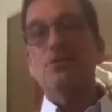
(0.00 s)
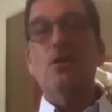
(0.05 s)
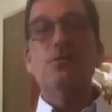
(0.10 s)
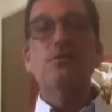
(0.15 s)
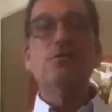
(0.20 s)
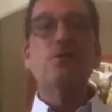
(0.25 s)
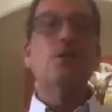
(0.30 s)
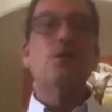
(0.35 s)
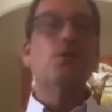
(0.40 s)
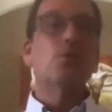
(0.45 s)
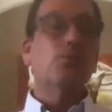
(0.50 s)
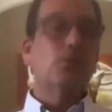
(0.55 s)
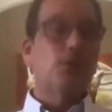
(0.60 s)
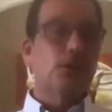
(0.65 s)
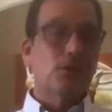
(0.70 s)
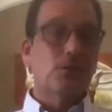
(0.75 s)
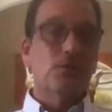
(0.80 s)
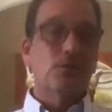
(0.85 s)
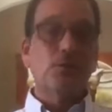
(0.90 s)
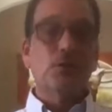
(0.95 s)
Also, there will be
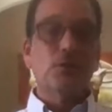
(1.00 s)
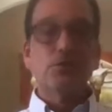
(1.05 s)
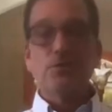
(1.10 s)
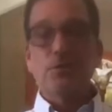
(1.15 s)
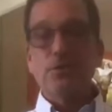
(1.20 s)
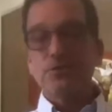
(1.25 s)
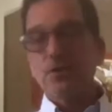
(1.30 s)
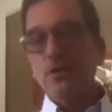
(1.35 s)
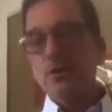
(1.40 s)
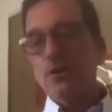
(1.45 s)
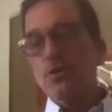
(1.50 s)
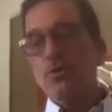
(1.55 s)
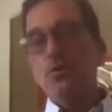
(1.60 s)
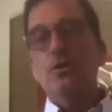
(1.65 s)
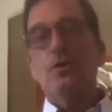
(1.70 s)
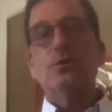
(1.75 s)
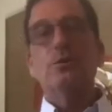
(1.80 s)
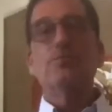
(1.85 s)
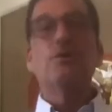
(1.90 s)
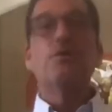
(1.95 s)
individuals who are
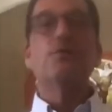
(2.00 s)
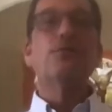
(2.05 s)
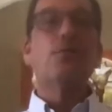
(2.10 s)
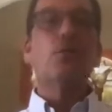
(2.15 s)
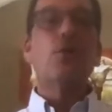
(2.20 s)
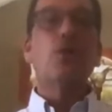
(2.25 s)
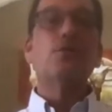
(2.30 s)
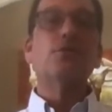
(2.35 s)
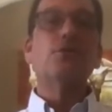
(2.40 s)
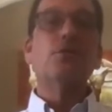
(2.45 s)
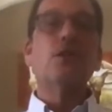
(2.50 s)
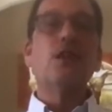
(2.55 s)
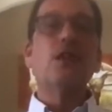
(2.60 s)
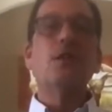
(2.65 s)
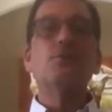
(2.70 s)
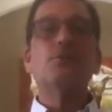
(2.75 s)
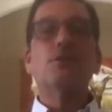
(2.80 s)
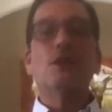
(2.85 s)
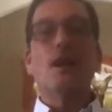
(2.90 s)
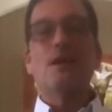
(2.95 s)
going to bring false
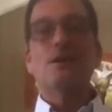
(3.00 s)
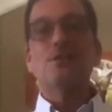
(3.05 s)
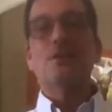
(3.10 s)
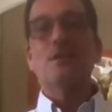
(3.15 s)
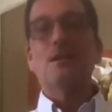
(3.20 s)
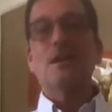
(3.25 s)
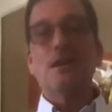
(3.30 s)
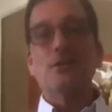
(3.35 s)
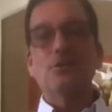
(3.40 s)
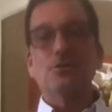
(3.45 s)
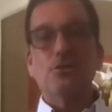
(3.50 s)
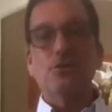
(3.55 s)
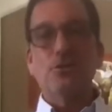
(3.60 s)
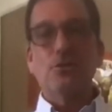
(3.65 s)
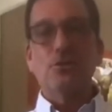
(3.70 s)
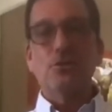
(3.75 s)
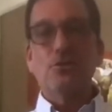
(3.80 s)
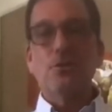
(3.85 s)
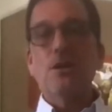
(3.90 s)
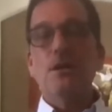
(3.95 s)
claims acts against
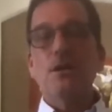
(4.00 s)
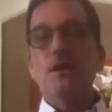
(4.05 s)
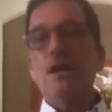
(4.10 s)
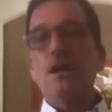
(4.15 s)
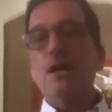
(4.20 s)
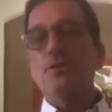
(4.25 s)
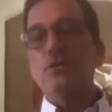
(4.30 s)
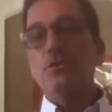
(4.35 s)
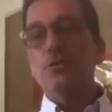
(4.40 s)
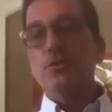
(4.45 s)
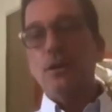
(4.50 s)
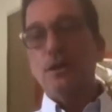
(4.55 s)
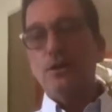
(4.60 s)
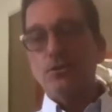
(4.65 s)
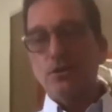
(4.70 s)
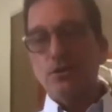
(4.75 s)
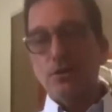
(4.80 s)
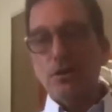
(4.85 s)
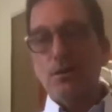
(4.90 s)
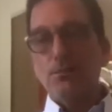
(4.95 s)
you and your and
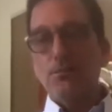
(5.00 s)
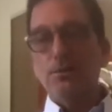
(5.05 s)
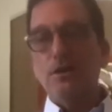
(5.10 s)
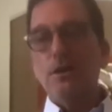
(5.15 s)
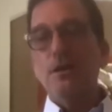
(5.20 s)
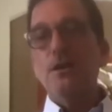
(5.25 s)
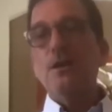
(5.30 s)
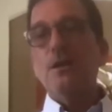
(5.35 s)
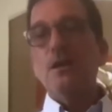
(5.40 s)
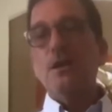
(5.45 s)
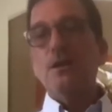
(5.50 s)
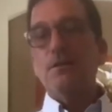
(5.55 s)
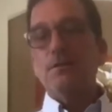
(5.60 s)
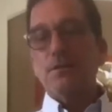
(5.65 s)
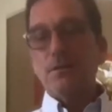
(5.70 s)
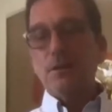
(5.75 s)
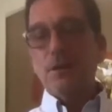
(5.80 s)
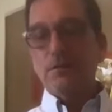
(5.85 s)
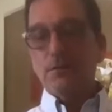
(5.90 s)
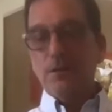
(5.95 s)
your company if,
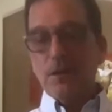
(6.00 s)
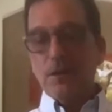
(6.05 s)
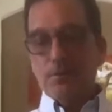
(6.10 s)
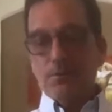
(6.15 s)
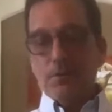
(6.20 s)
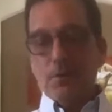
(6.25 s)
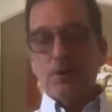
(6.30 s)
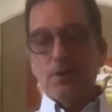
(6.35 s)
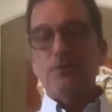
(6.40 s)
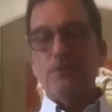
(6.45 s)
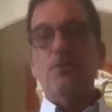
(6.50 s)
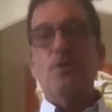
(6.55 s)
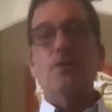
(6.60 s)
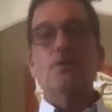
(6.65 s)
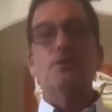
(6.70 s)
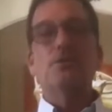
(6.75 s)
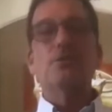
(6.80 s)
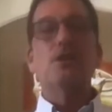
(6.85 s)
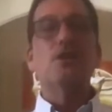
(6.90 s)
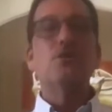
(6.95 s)
if they're part of your
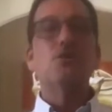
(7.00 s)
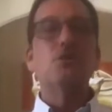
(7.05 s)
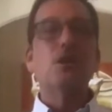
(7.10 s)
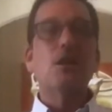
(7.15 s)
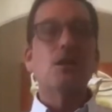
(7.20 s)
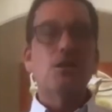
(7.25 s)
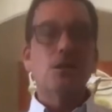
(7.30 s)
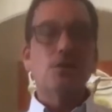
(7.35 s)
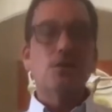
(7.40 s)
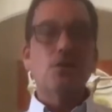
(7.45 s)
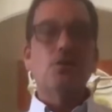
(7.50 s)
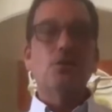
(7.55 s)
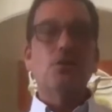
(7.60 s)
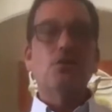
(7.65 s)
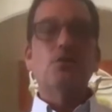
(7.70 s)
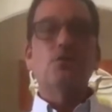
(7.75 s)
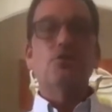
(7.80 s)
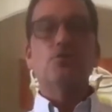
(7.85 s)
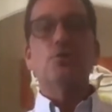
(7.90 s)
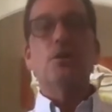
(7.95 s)
organization and they know that
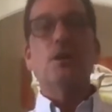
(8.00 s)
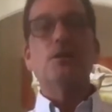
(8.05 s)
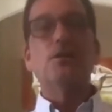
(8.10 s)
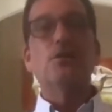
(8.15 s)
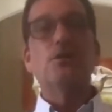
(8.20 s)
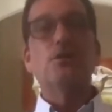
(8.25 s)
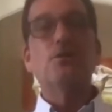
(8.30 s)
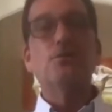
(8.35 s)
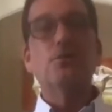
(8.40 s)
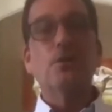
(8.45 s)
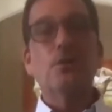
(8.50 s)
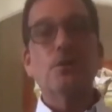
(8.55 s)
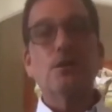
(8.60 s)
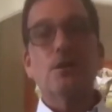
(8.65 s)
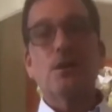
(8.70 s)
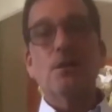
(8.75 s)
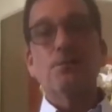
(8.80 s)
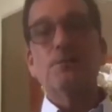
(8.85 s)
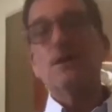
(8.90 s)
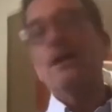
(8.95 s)
you're trying to defraud the
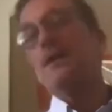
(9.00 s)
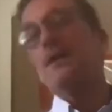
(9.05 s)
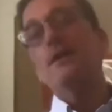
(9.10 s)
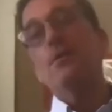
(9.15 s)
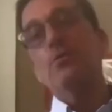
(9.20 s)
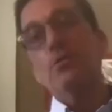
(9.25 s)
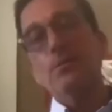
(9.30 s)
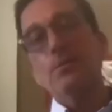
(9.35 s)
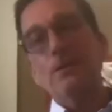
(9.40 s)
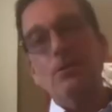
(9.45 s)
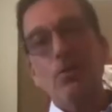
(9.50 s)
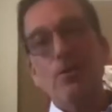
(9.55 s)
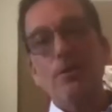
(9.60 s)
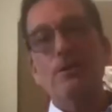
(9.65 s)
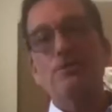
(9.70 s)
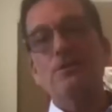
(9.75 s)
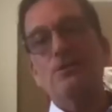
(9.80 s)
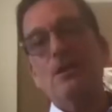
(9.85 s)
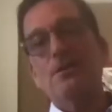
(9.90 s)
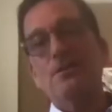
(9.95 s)
company. And there will be
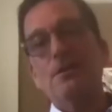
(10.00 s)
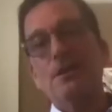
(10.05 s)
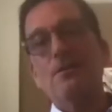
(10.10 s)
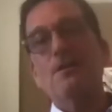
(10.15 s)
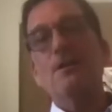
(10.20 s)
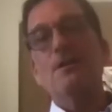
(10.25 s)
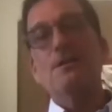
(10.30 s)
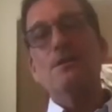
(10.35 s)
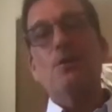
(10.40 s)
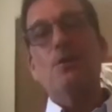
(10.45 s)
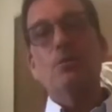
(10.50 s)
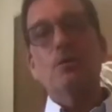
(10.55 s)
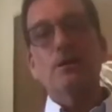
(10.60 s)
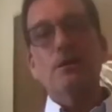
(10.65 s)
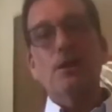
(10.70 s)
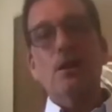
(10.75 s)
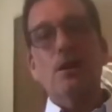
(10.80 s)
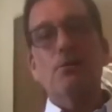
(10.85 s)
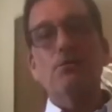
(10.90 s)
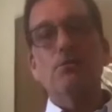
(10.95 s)
lawyers out there that will
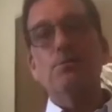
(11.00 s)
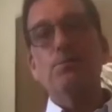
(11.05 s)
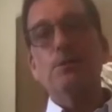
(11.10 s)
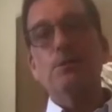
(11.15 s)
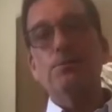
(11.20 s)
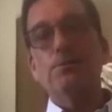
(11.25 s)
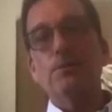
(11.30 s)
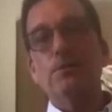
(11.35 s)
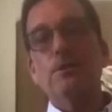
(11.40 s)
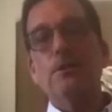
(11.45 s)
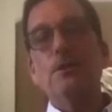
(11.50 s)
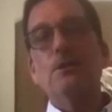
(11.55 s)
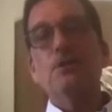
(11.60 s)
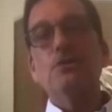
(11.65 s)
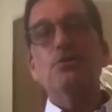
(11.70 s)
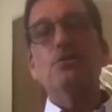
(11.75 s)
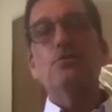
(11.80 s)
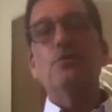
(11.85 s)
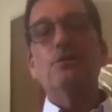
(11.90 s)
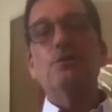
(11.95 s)
encourage people
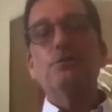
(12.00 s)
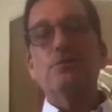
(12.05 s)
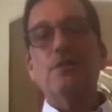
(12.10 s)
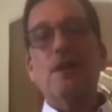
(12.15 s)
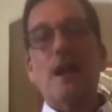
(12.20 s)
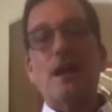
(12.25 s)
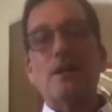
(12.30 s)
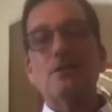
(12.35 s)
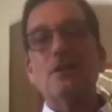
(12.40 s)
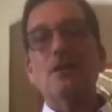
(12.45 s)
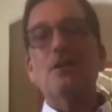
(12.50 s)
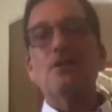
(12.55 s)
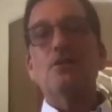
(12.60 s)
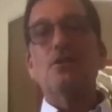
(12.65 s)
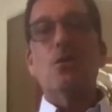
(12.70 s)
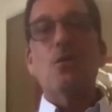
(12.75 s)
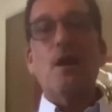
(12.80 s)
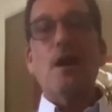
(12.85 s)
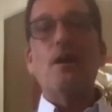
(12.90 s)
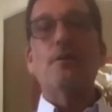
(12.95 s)
to, in fact,
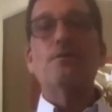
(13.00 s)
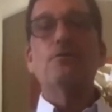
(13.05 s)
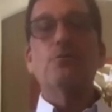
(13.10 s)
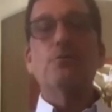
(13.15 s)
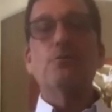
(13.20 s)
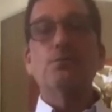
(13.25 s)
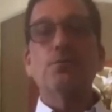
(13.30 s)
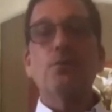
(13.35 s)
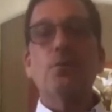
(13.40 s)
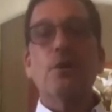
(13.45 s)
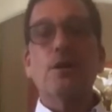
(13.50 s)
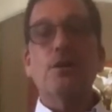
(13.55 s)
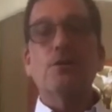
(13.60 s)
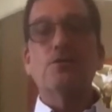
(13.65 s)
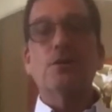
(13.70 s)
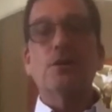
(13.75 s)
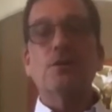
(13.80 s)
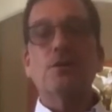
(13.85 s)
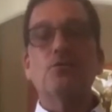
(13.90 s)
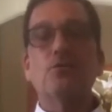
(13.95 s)
go after employers
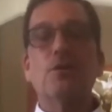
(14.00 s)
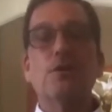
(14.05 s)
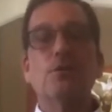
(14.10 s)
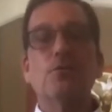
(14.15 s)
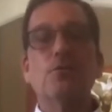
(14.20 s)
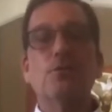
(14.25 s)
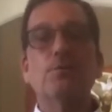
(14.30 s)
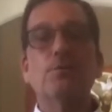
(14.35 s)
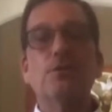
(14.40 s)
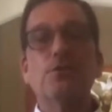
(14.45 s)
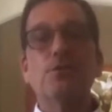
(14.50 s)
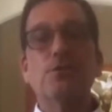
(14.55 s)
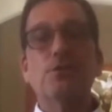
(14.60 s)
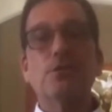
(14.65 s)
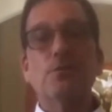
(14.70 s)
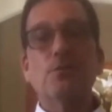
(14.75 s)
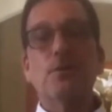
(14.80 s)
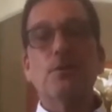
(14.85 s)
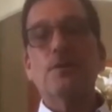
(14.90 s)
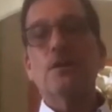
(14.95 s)
that are trying to rip the
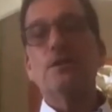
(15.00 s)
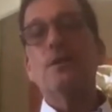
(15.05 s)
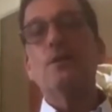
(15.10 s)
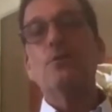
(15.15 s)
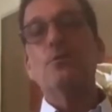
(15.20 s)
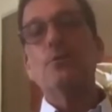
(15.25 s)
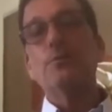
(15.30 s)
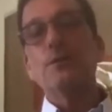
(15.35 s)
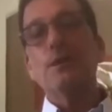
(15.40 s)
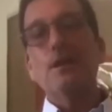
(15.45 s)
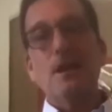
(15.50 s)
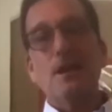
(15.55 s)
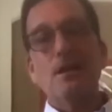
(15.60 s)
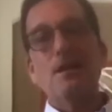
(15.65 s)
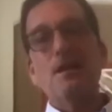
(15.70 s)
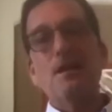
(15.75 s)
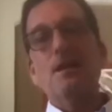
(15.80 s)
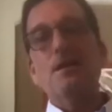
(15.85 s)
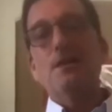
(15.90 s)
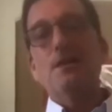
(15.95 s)
system off. And there will be a
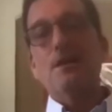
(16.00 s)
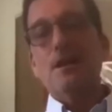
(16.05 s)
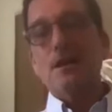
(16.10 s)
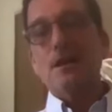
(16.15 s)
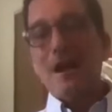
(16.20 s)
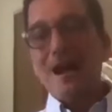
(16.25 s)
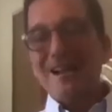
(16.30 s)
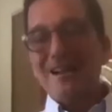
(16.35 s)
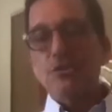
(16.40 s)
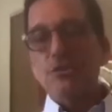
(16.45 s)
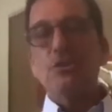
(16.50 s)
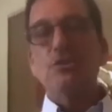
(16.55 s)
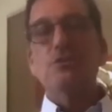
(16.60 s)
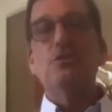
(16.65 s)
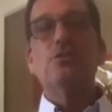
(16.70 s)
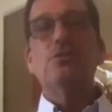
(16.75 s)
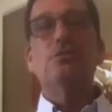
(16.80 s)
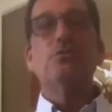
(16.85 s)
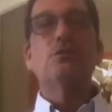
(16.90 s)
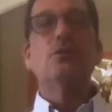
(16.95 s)
cottage
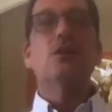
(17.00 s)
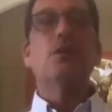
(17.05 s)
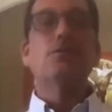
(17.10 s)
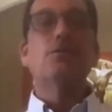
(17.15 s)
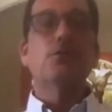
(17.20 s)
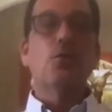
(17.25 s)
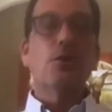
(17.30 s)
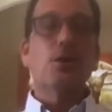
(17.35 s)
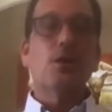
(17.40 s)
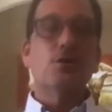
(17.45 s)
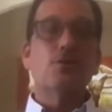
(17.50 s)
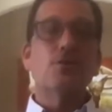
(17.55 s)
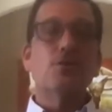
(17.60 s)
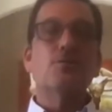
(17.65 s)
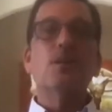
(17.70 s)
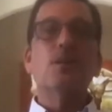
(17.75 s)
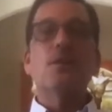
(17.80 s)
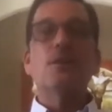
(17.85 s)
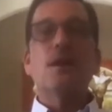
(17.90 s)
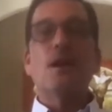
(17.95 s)
industry of lawyers
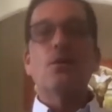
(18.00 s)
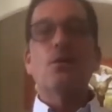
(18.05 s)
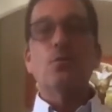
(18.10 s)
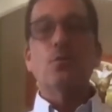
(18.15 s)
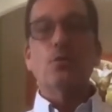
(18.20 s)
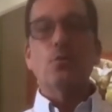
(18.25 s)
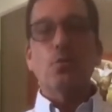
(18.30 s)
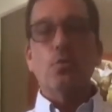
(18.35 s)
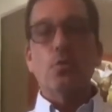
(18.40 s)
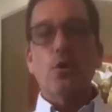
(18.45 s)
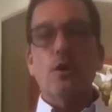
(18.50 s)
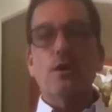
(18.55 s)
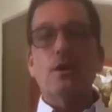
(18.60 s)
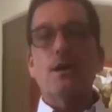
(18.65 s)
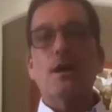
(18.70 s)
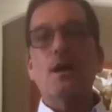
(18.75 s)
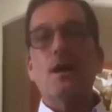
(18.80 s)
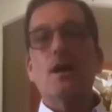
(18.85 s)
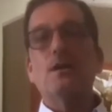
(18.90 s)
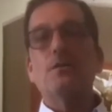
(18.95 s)
that will work
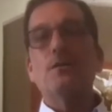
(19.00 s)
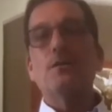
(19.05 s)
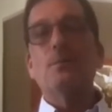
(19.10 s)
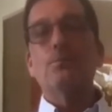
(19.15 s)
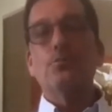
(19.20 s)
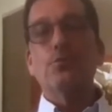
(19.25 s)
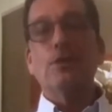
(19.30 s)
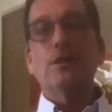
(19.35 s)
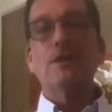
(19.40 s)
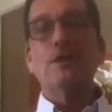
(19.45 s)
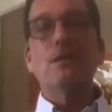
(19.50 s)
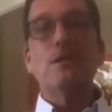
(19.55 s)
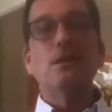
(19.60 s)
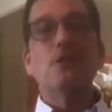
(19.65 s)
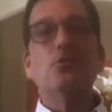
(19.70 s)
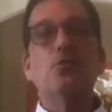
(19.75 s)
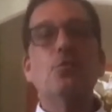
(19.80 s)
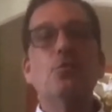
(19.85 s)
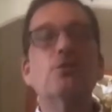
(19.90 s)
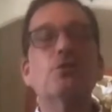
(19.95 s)
on, on bringing
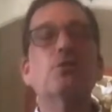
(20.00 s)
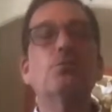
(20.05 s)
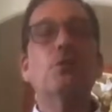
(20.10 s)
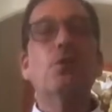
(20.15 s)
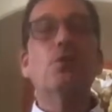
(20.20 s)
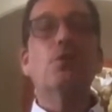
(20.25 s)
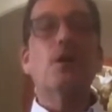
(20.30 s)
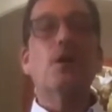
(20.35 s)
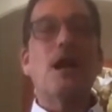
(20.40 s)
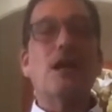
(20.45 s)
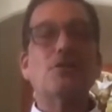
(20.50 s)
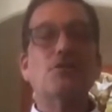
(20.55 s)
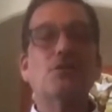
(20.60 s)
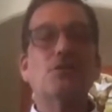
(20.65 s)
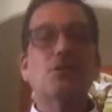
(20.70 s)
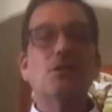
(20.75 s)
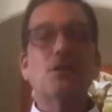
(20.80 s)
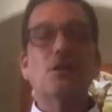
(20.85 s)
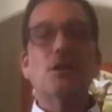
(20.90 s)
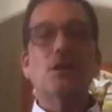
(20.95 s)
these whistleblower
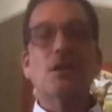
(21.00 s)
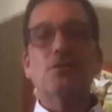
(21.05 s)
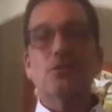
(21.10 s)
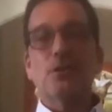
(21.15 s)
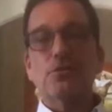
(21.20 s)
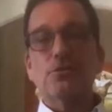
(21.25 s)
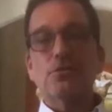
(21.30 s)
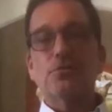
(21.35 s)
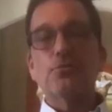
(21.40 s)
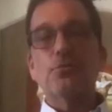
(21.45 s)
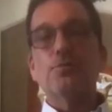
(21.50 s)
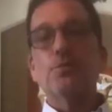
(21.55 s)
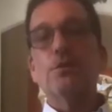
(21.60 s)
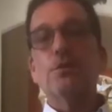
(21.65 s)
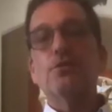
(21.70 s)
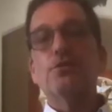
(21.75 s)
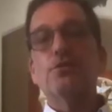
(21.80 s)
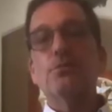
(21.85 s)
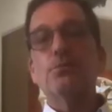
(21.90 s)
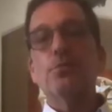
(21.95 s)
actions against
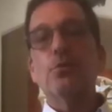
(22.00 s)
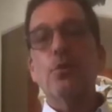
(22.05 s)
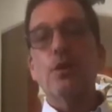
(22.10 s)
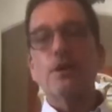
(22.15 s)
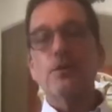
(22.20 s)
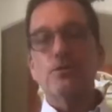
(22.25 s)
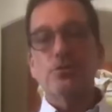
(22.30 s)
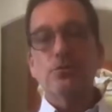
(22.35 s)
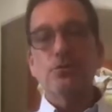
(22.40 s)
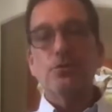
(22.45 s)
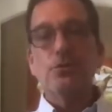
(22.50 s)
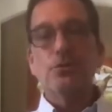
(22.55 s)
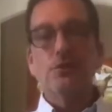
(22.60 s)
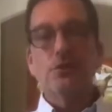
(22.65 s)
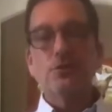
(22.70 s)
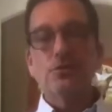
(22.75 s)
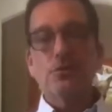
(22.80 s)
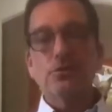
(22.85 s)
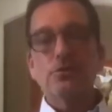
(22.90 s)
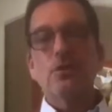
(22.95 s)
unscrupulous employers or
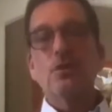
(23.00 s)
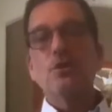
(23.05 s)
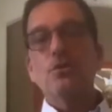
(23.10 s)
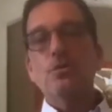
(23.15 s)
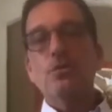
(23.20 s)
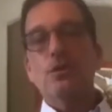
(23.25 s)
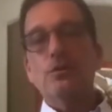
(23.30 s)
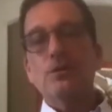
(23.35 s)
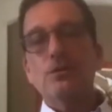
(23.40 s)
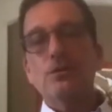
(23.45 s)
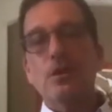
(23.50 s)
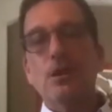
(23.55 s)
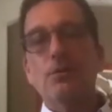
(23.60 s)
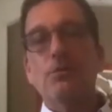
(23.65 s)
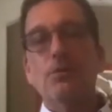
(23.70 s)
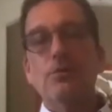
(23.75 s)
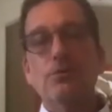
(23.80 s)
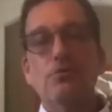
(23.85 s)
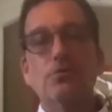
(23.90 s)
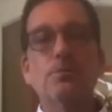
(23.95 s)
individuals who are going to
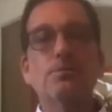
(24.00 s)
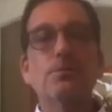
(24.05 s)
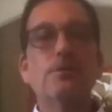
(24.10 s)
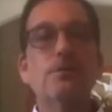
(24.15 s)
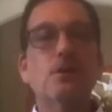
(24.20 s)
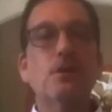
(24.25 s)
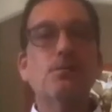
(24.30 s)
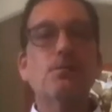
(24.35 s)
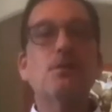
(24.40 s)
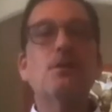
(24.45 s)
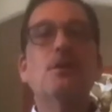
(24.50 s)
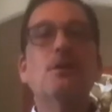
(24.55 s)
double or triple dip.